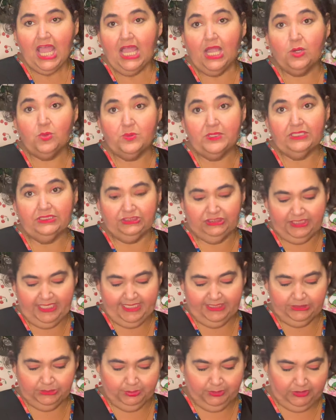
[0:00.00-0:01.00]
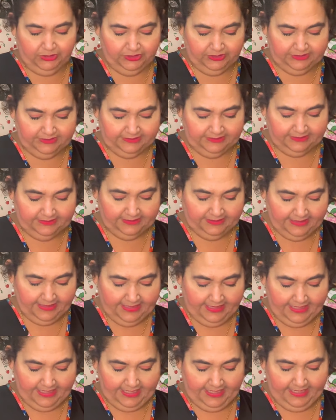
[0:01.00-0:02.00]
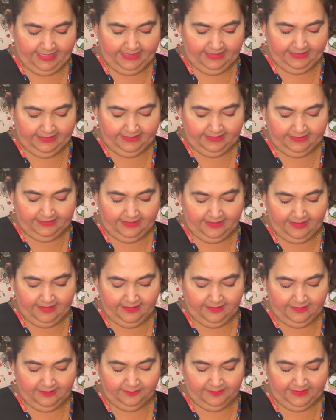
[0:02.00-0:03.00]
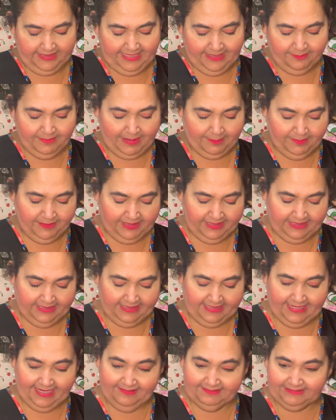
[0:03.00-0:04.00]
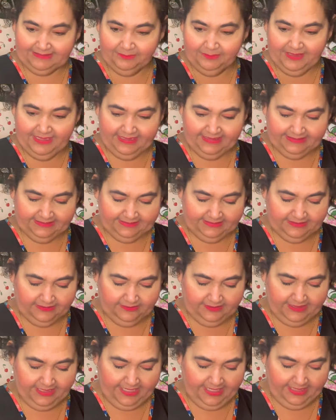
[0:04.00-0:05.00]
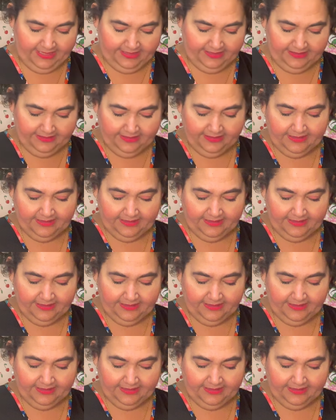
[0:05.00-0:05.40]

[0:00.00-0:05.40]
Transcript: A real change purse. And kept my money. I have some money still, yay.